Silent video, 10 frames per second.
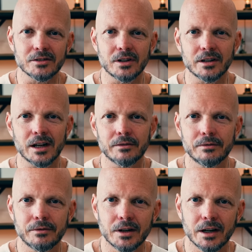starting to have
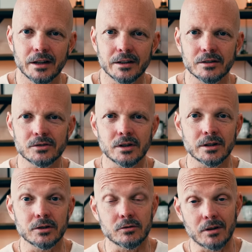fun,
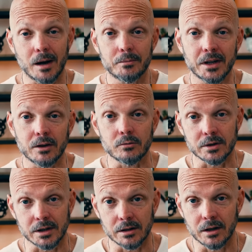starting to drop down
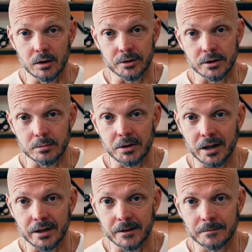really low into your
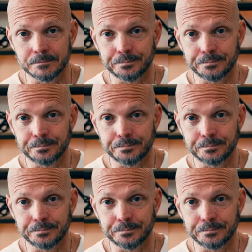body,